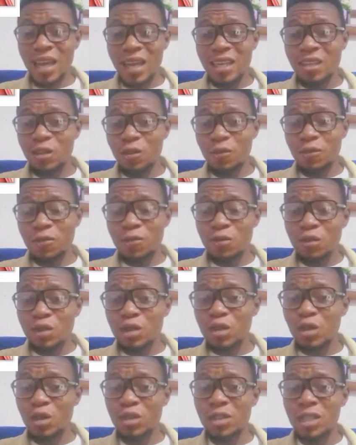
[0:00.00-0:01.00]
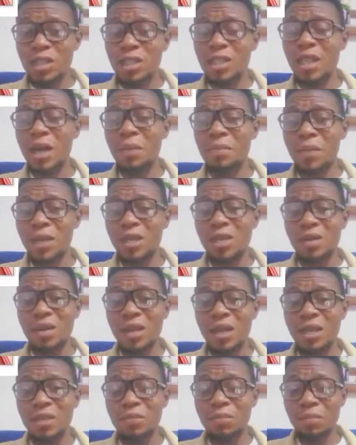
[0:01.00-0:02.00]
your food touches that
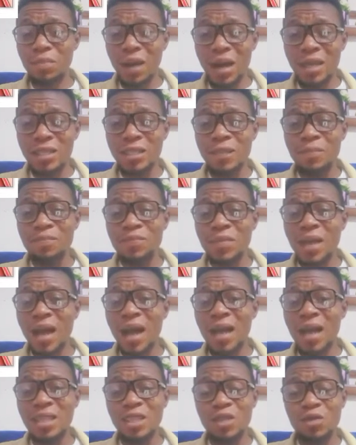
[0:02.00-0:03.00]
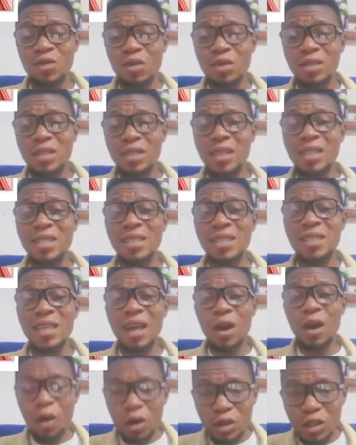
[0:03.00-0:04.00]
particular part, and it
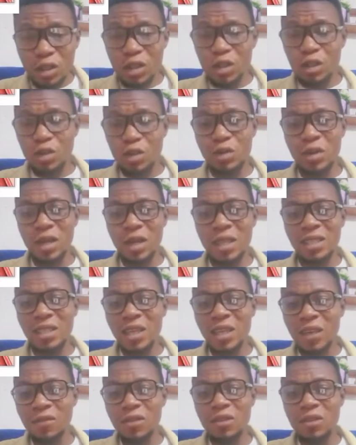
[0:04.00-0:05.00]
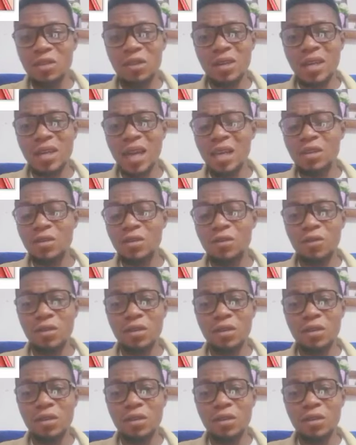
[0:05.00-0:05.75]
hurts you. It gives you some kind of